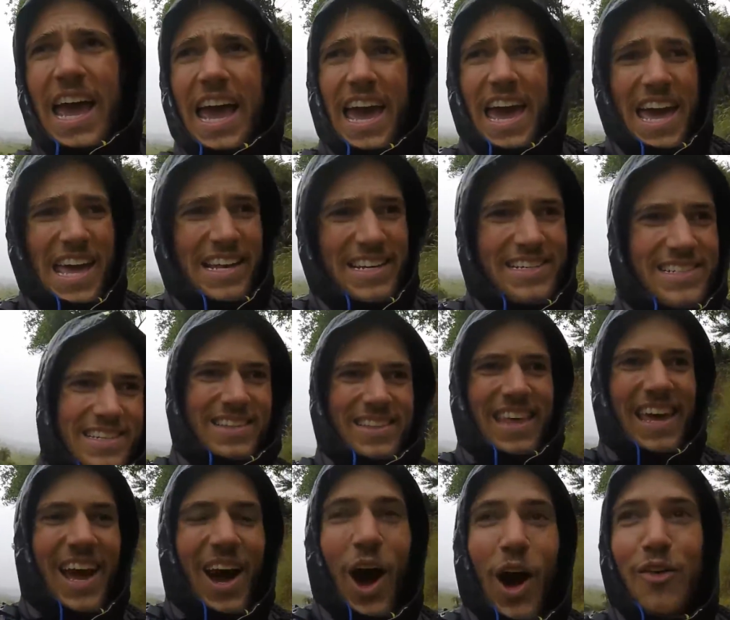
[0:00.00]
and
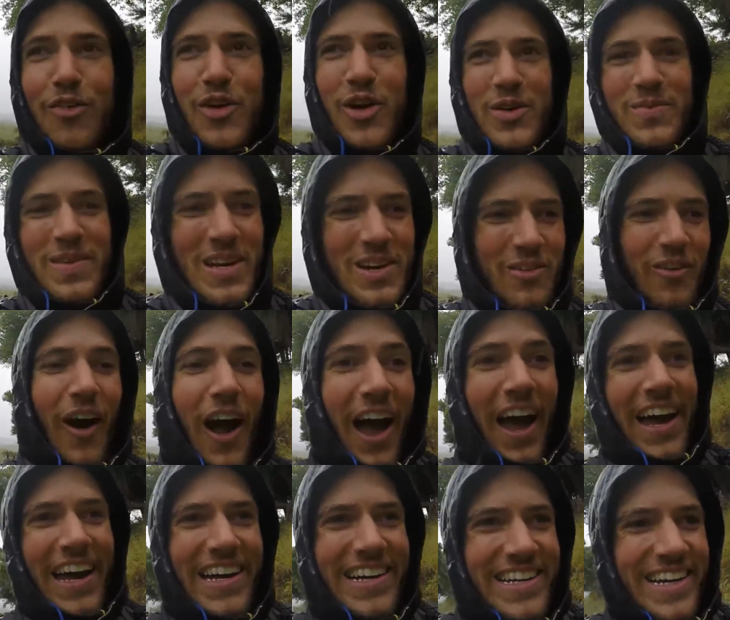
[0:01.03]
they offered me a
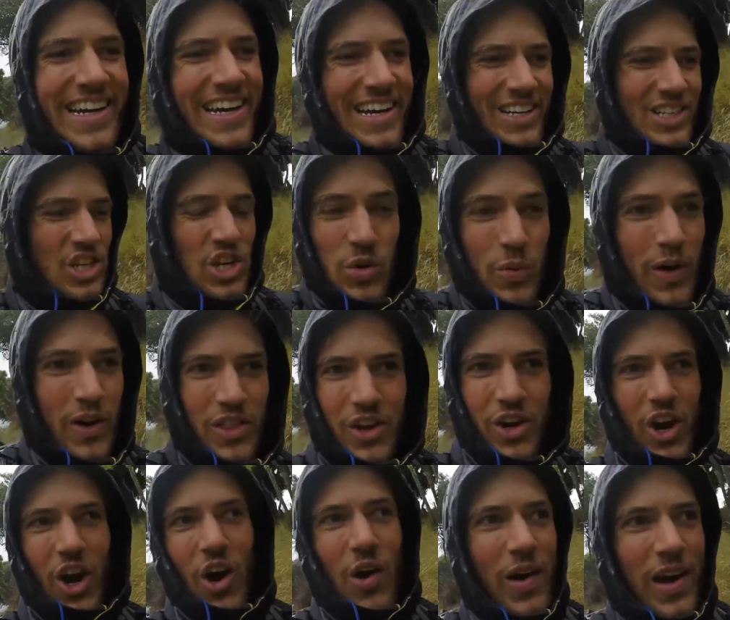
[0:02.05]
ride to where
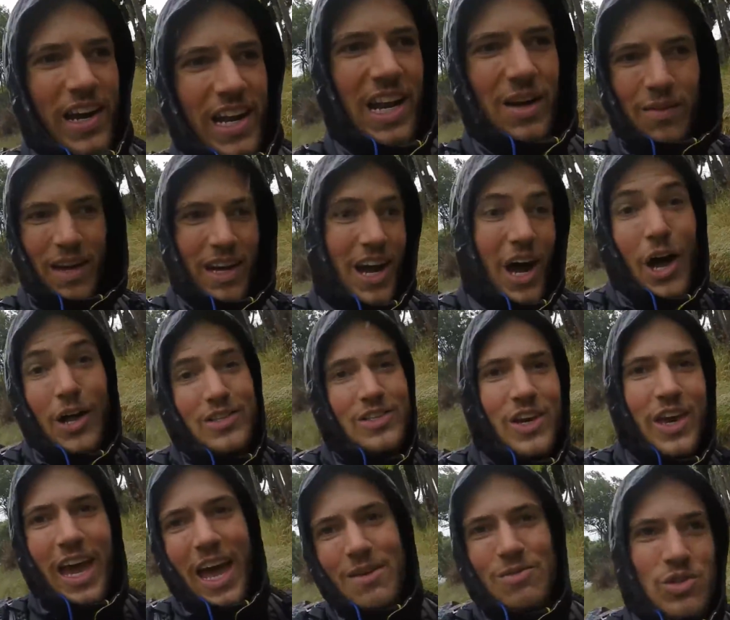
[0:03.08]
they're going, and I'm like, oh, it's
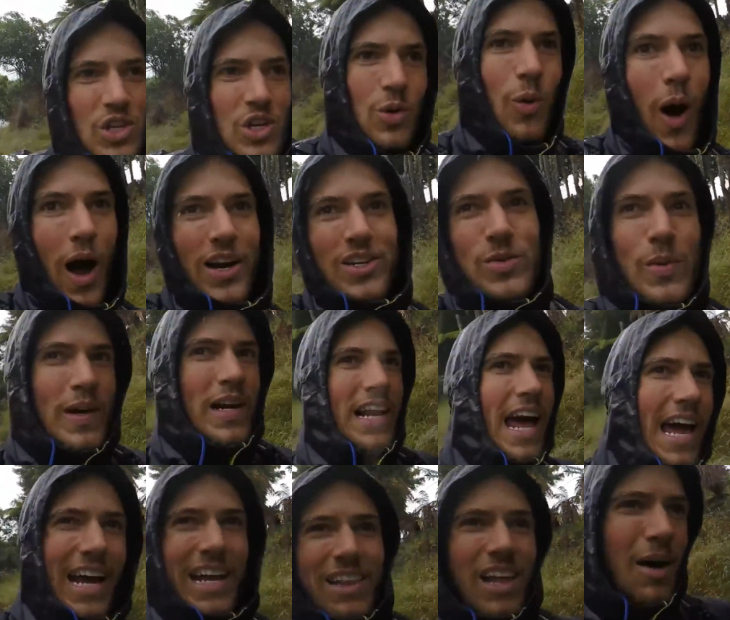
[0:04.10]
okay, I'm just gonna walk
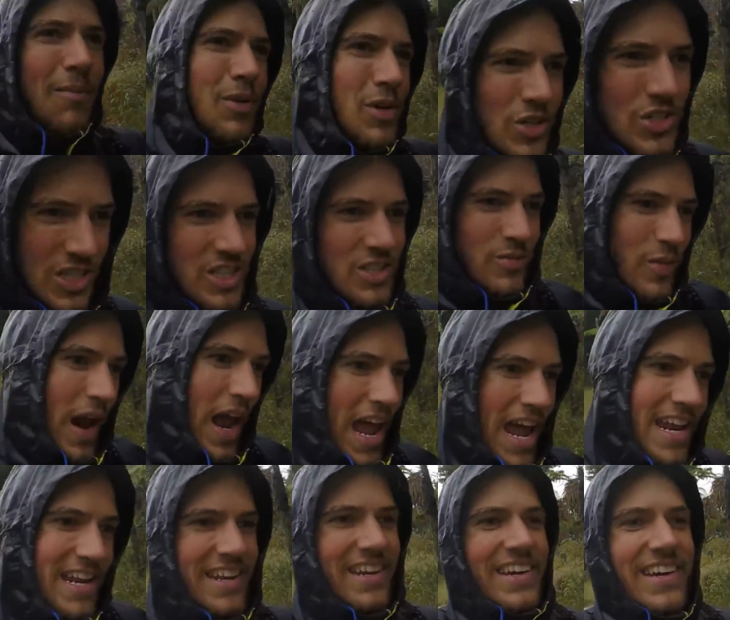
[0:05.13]
29 kilometers in the
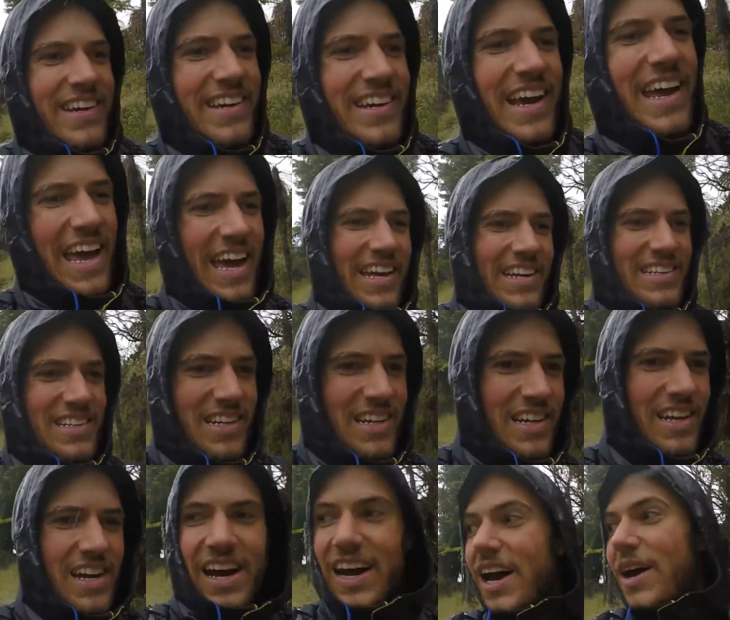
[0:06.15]
rain, and
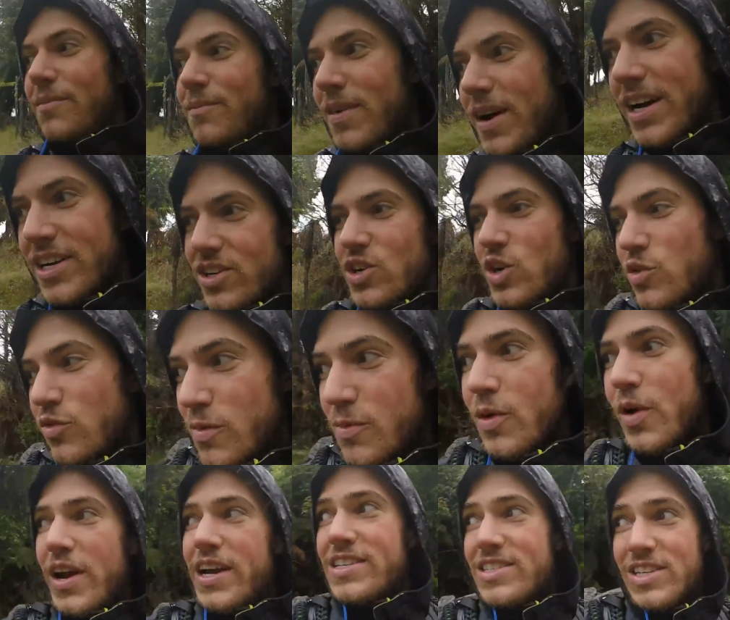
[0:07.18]
I don't know if I'm
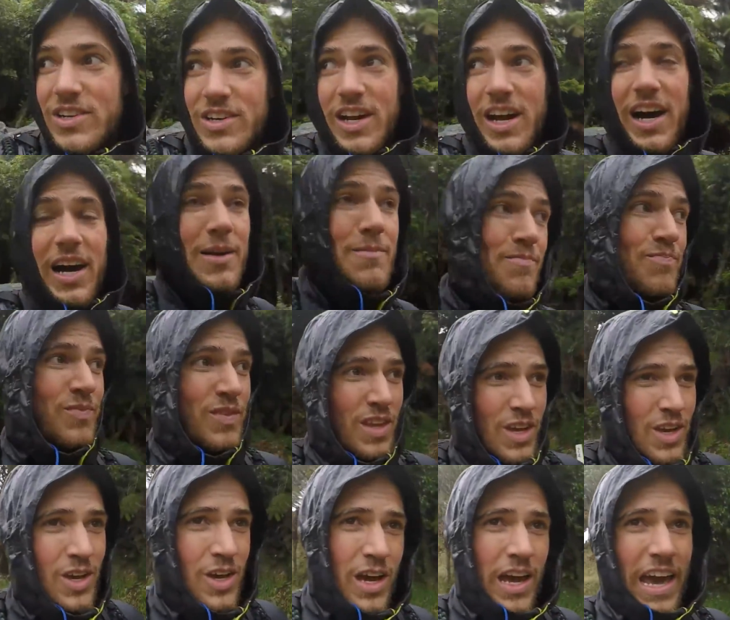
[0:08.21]
crazy or not.
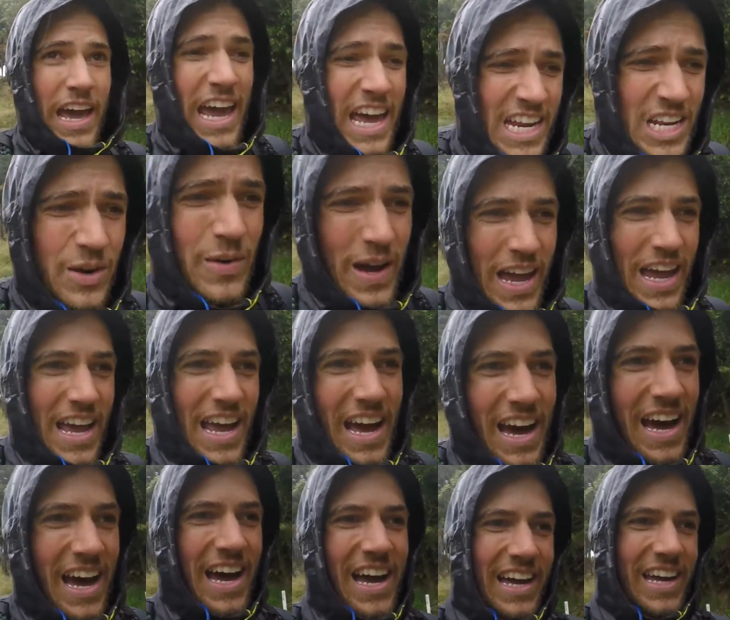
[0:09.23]
Anyway,
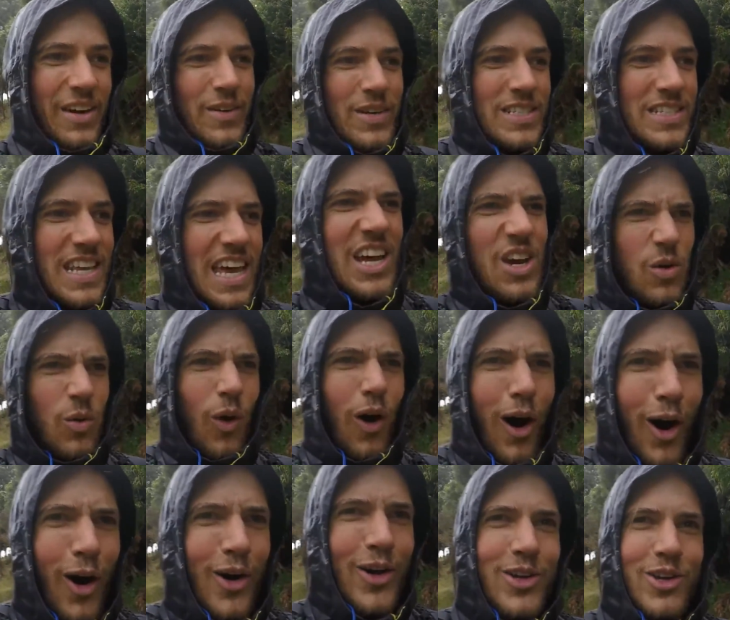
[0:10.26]
he was like,
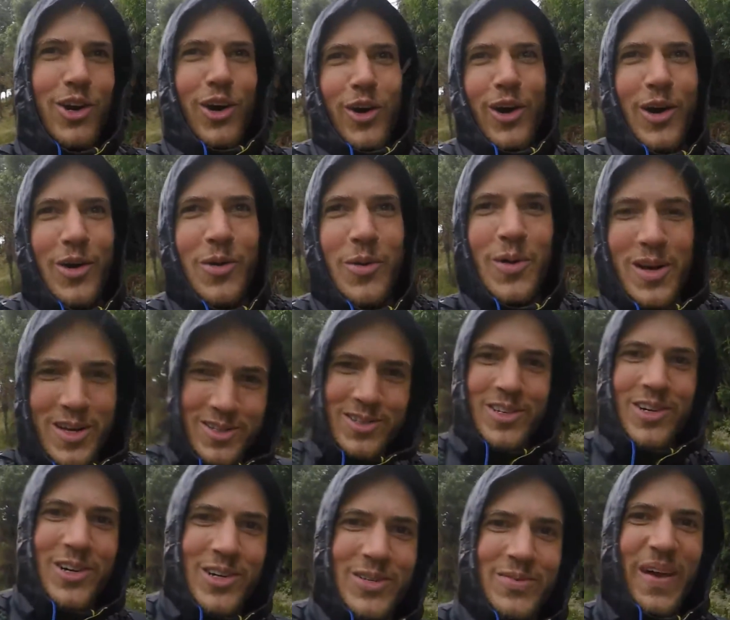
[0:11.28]
whoa, you're a
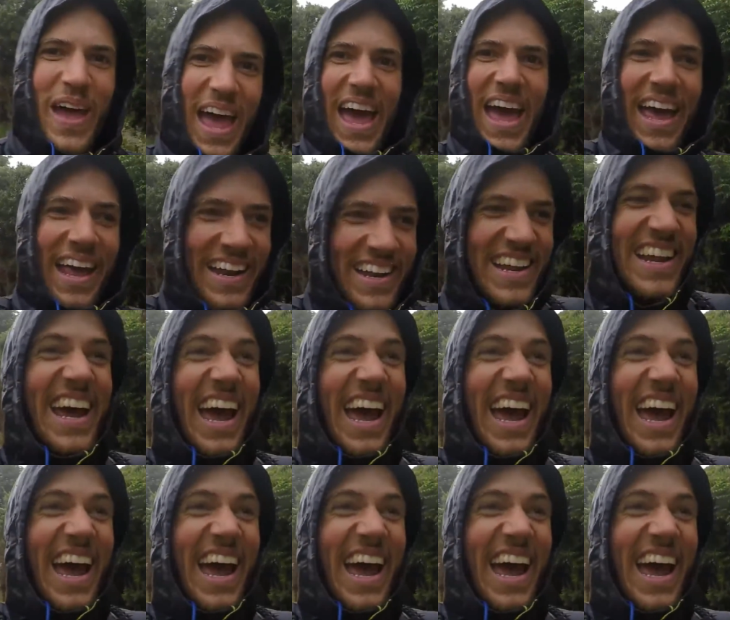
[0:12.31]
wizard, man.